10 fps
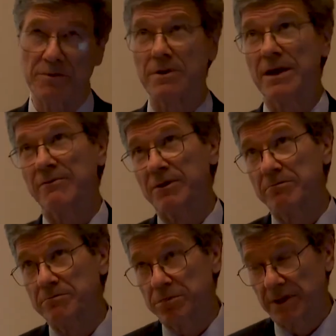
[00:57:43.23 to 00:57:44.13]

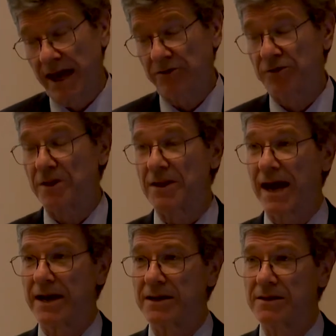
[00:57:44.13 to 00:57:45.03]
even less than
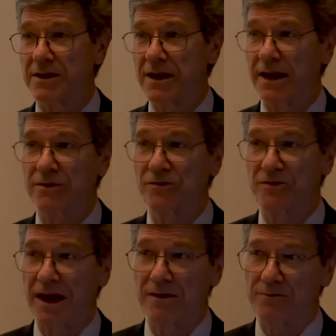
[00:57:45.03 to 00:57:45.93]
that in the United
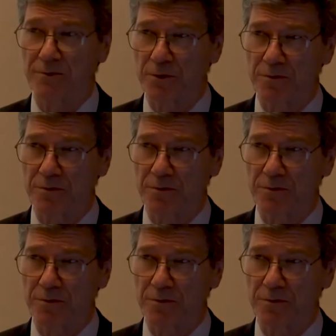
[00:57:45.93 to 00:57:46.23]
States,